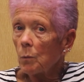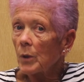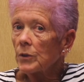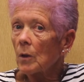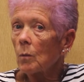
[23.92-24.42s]

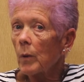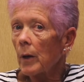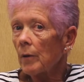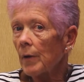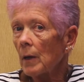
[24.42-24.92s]
wasn't
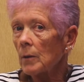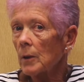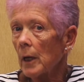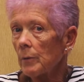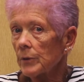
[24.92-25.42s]
aware of how
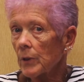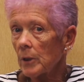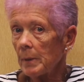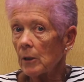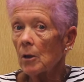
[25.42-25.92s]
long I was going
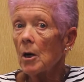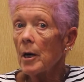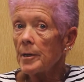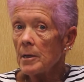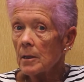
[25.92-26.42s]
to be
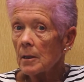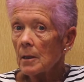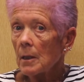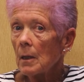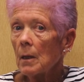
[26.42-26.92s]

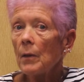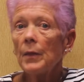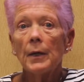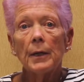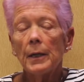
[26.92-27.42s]
gone,
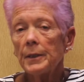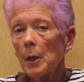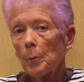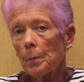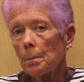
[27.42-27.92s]
then I'd end
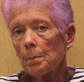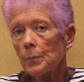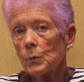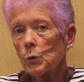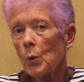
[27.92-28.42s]
up
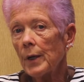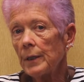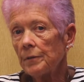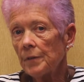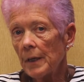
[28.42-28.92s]

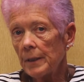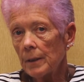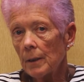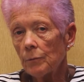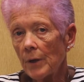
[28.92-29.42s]
trying to find
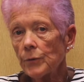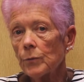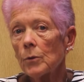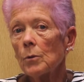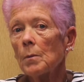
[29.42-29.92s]
a
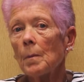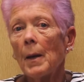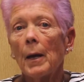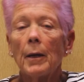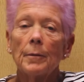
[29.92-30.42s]
restroom
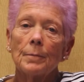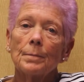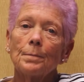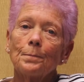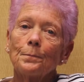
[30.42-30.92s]
and
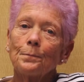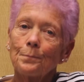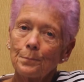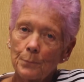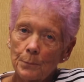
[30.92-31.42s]

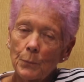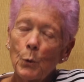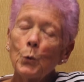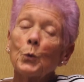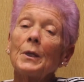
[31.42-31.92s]

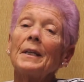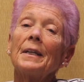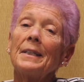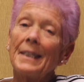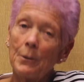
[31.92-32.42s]
usually
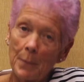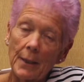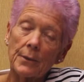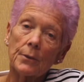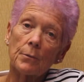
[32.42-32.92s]
didn't
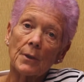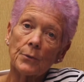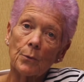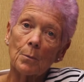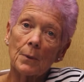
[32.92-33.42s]
make it to the
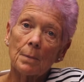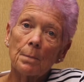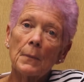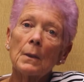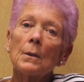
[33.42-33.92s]
restroom.
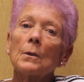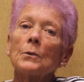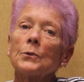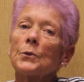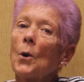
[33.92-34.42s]

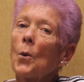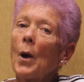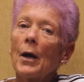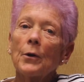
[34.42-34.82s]
So